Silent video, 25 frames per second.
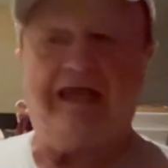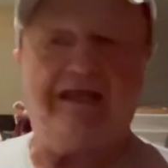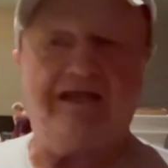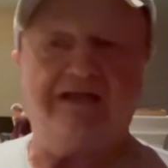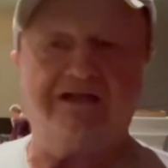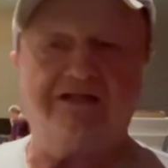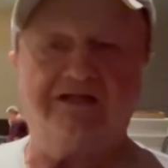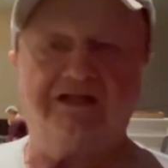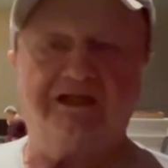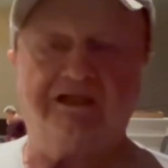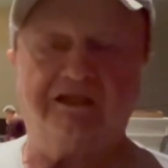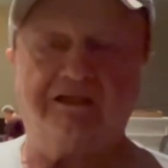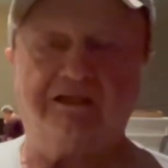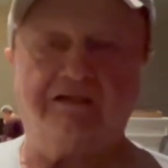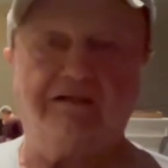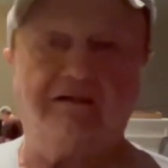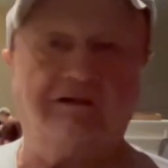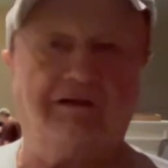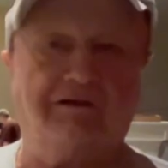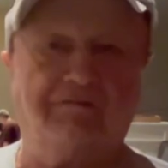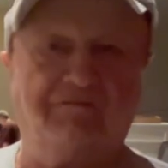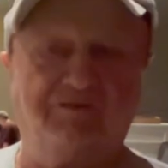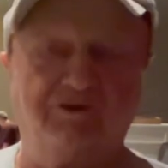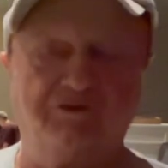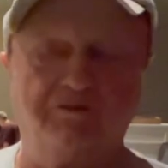editing,
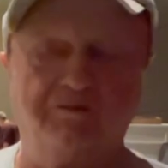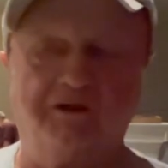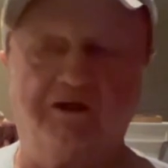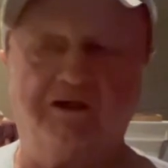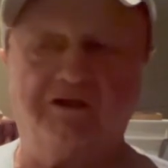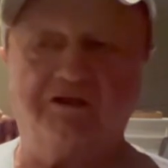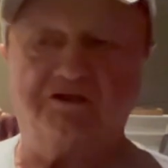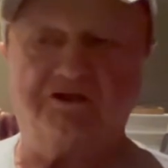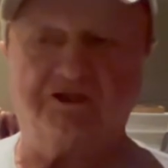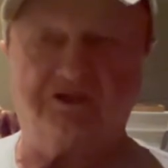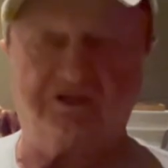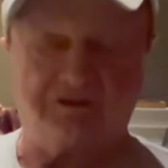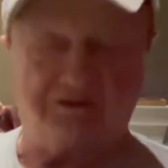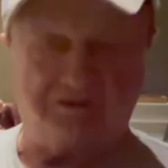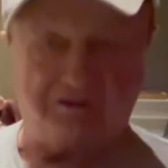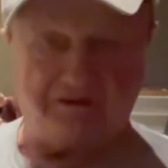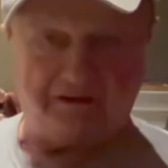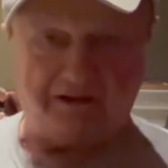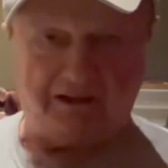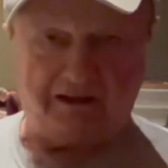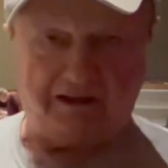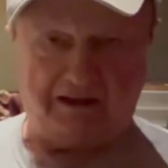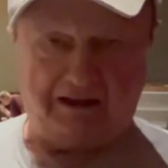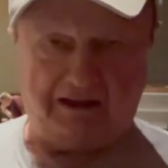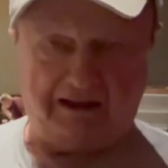a few months
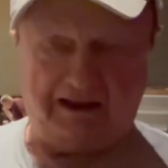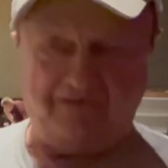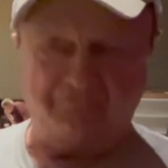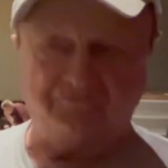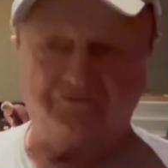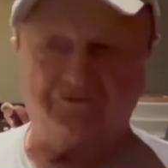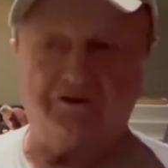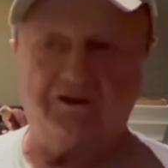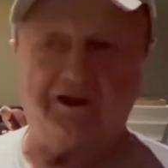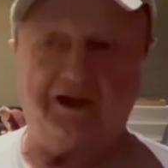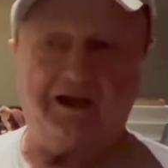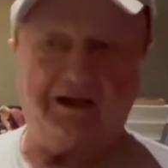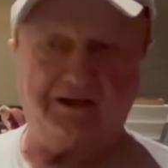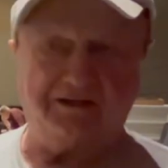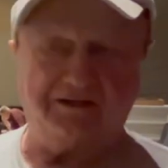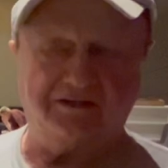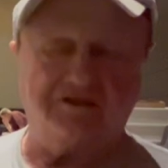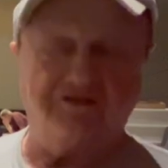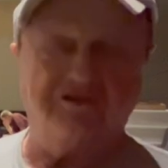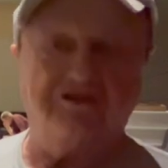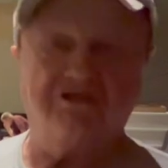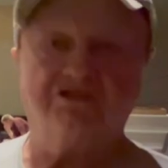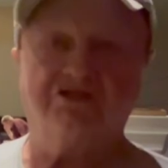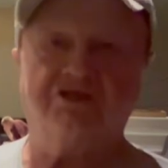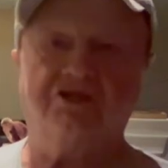after that,
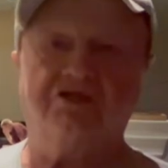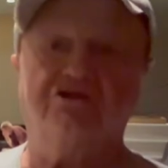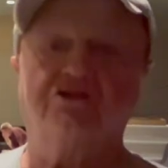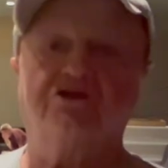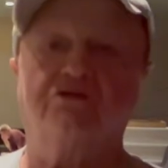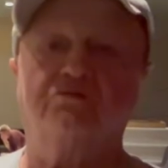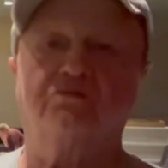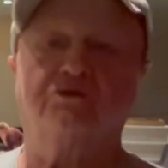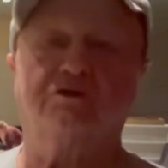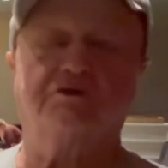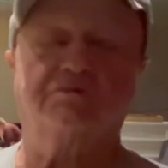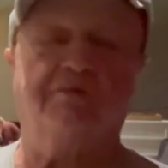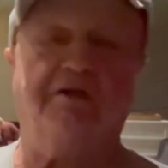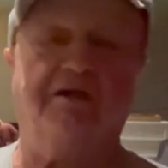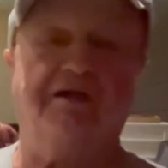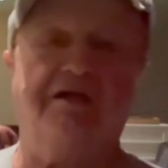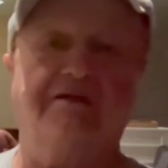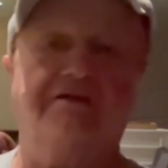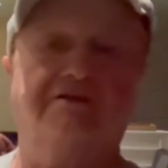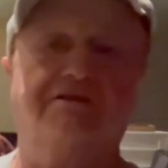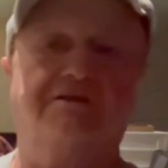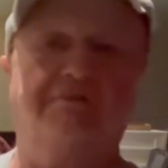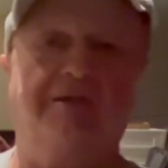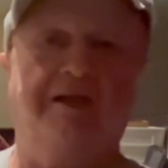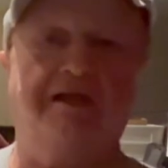the decision was
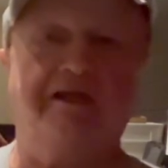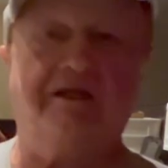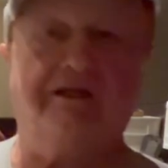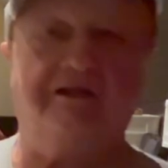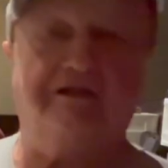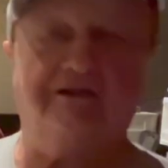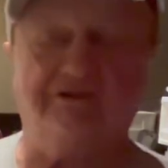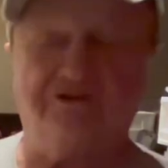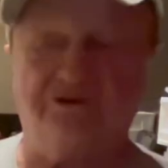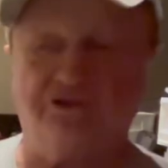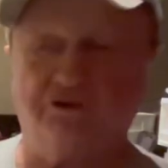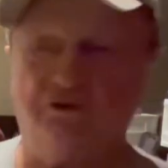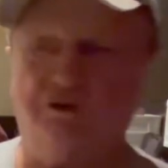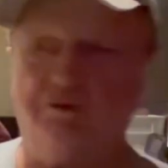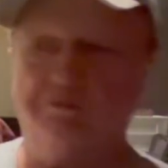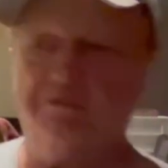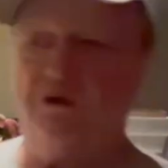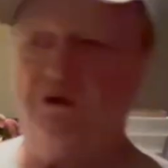made to make it into a